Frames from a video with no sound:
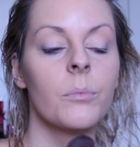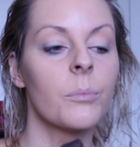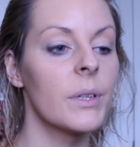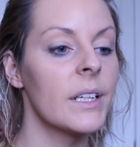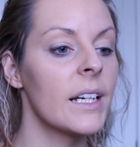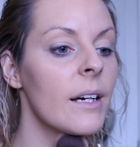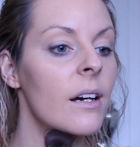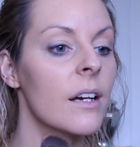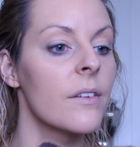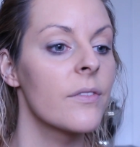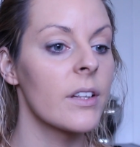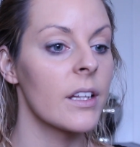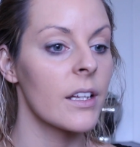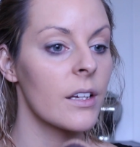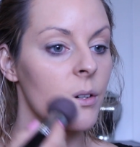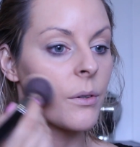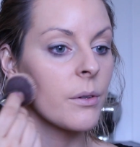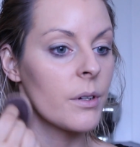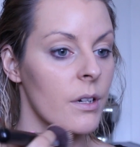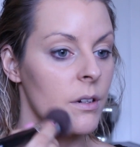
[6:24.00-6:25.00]
But now I feel
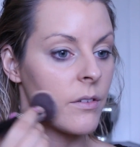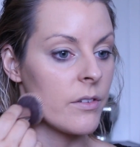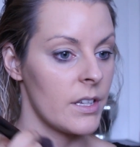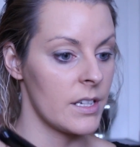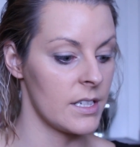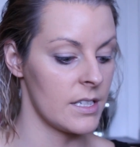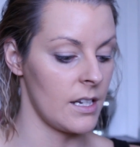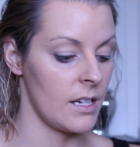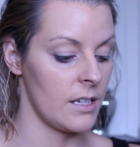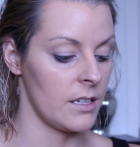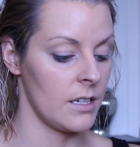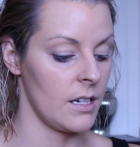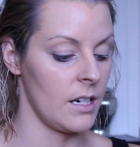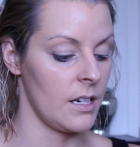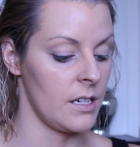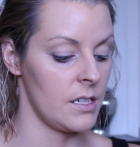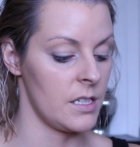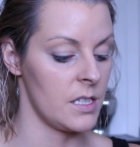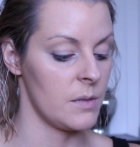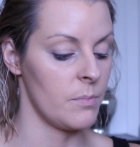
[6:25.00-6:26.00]
like going over this side and
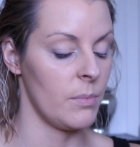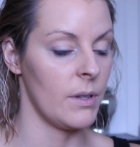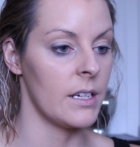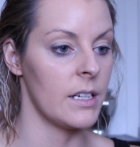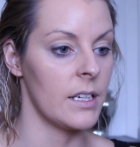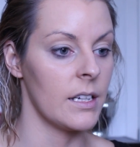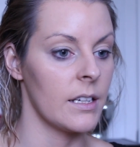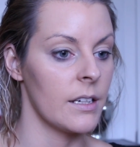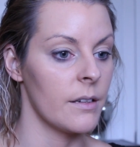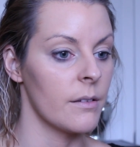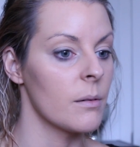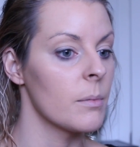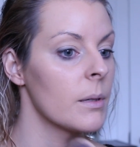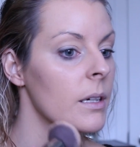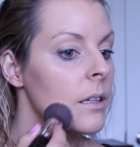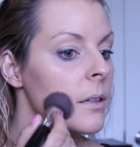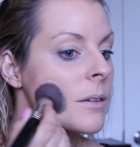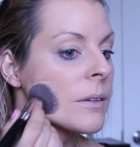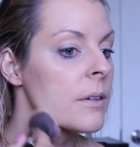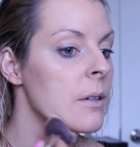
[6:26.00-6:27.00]
kind of just blending it out a
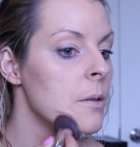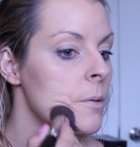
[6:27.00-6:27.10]
bit.